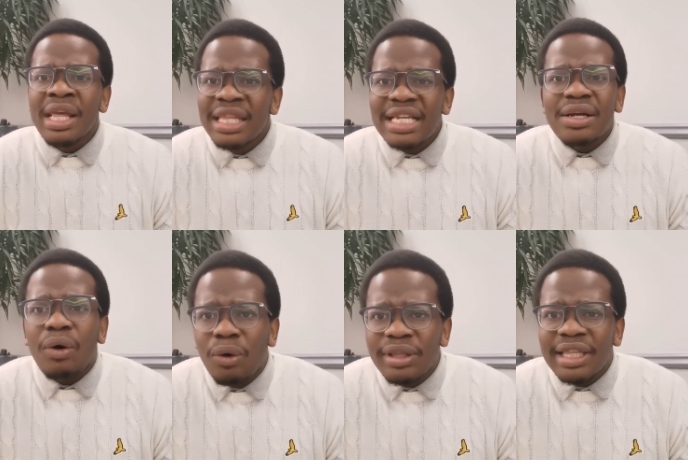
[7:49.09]
These are
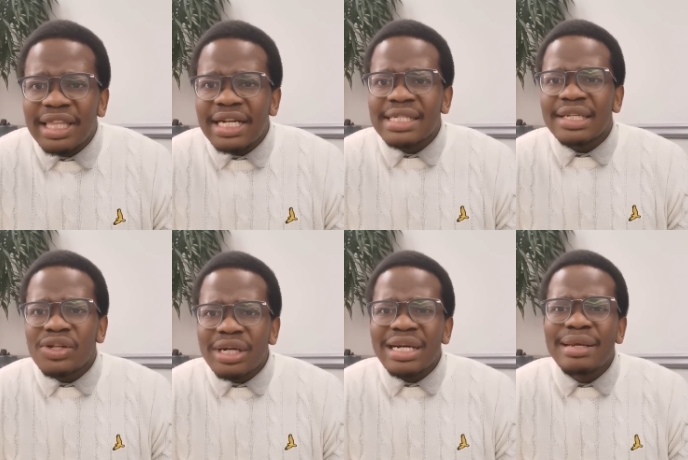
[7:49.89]
all the things that
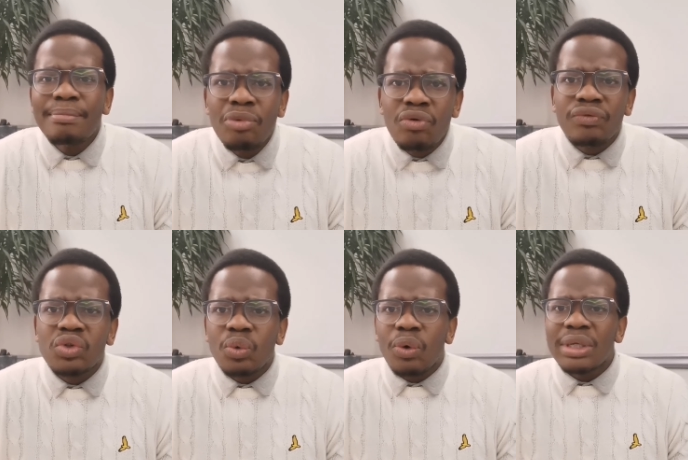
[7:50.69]
certainly move
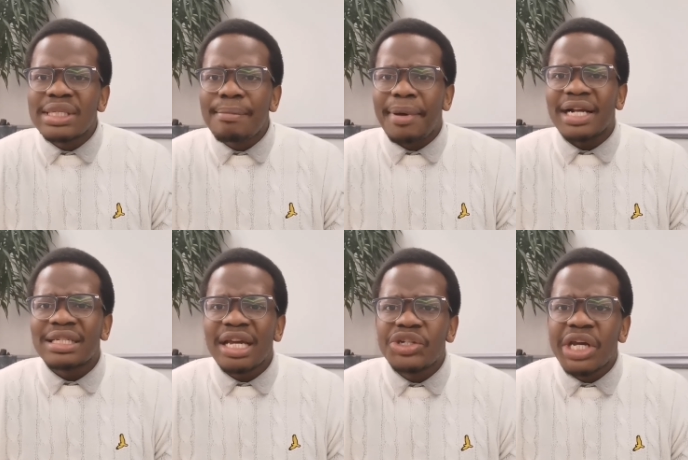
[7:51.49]
towards
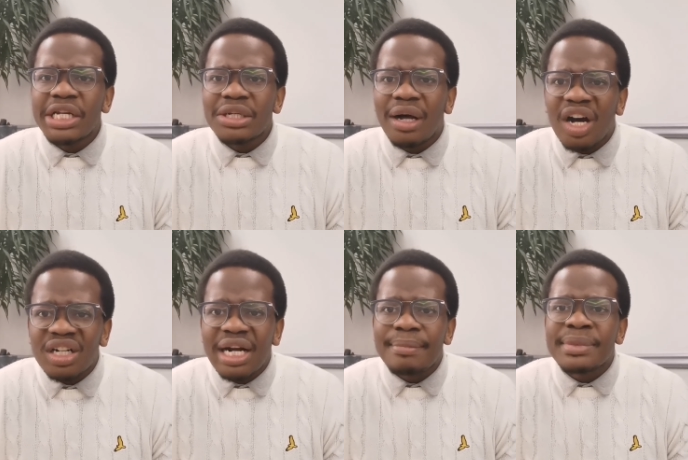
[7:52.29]
impacting educational
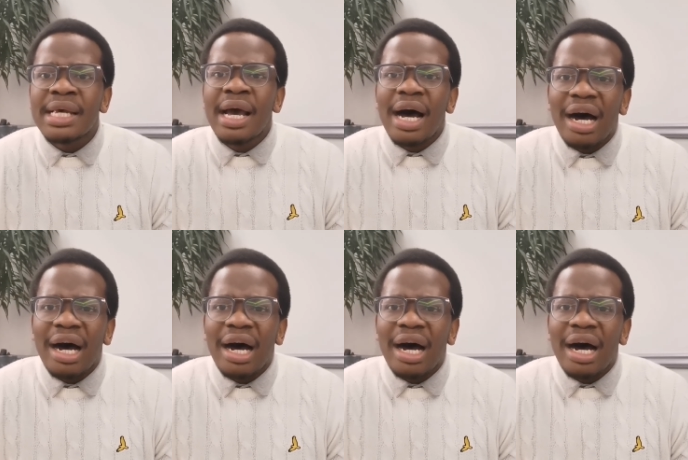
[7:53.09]
outcomes,